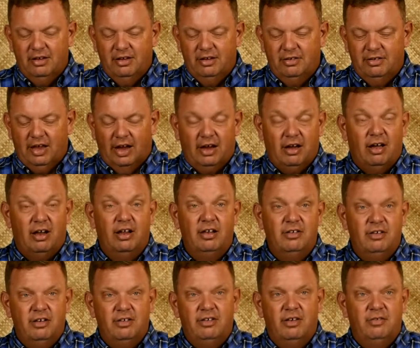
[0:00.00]

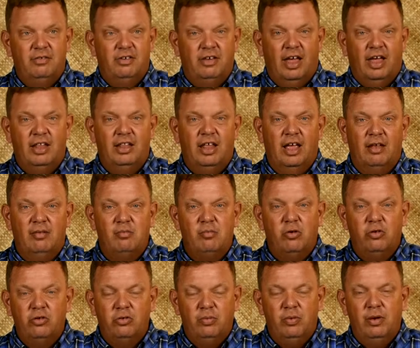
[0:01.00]
psychologists have said that
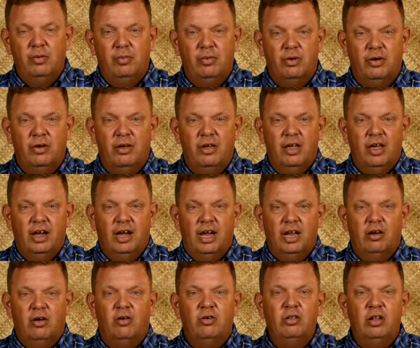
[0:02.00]
most people
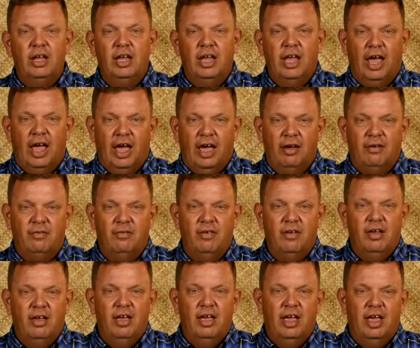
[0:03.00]
can only have
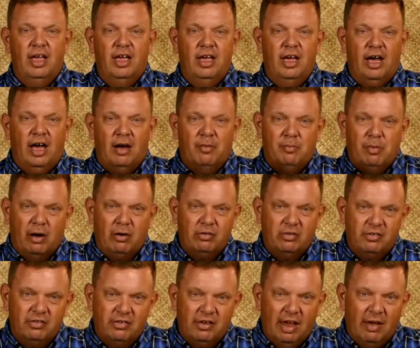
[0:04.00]
about
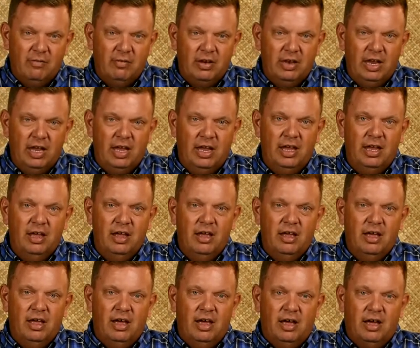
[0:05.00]
70
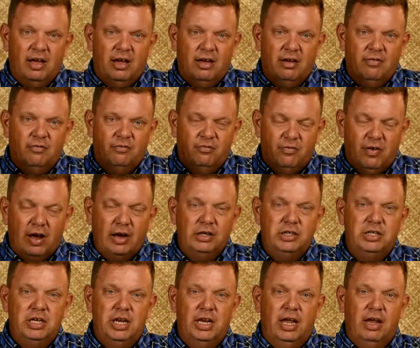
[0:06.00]

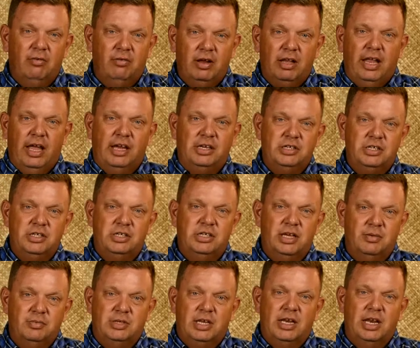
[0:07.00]
functioning
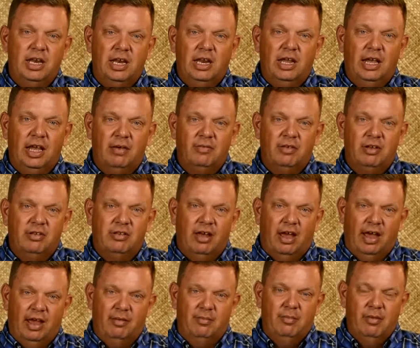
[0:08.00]
relationships at any given
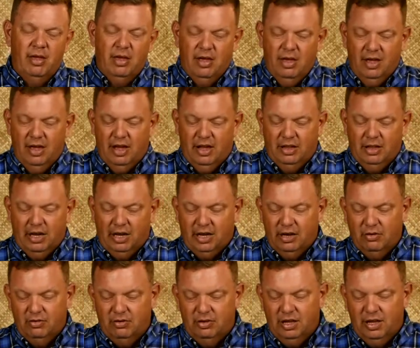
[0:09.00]
time. We can